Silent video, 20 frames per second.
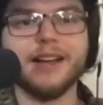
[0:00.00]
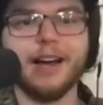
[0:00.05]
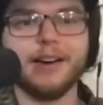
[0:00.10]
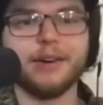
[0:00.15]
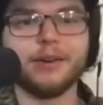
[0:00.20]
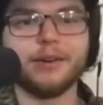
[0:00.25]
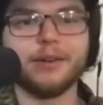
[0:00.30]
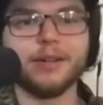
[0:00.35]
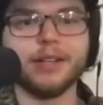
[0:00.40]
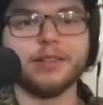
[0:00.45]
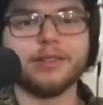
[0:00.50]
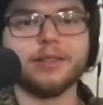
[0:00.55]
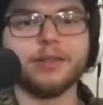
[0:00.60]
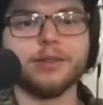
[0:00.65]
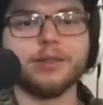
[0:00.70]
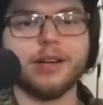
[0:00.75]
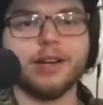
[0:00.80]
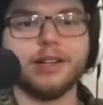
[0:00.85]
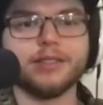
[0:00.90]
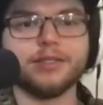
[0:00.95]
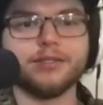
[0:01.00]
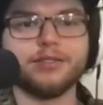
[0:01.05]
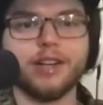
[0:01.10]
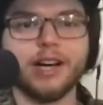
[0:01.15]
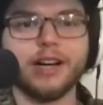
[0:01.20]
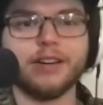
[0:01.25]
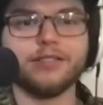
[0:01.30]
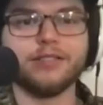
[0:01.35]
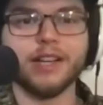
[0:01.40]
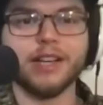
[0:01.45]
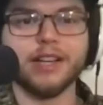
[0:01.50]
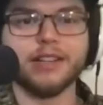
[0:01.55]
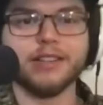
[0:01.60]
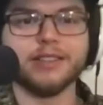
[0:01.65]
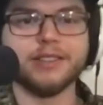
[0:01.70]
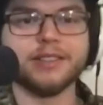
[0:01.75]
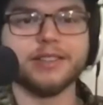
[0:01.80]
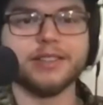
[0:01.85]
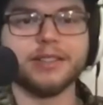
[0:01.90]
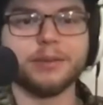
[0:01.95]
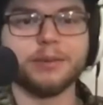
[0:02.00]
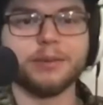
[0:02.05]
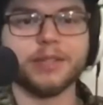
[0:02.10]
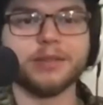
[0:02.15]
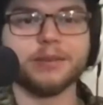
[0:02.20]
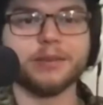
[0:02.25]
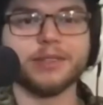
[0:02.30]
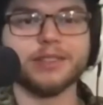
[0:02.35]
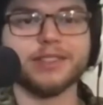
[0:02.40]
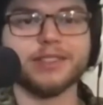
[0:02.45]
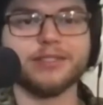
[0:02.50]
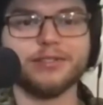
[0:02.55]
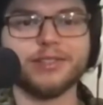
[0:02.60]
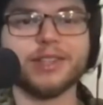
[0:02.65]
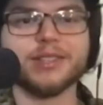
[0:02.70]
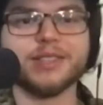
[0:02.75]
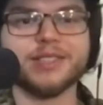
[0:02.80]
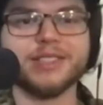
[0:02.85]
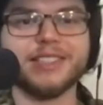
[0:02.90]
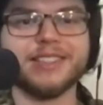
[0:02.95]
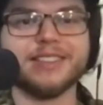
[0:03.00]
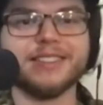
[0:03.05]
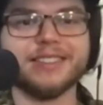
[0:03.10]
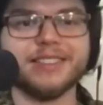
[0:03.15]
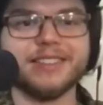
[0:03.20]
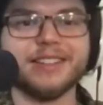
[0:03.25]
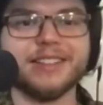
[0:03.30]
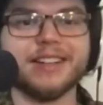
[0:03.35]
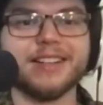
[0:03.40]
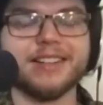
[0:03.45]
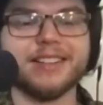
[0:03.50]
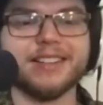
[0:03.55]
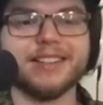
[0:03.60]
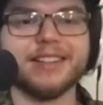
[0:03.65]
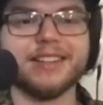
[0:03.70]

owning a 2005 Legacy, which was the first year that they did that.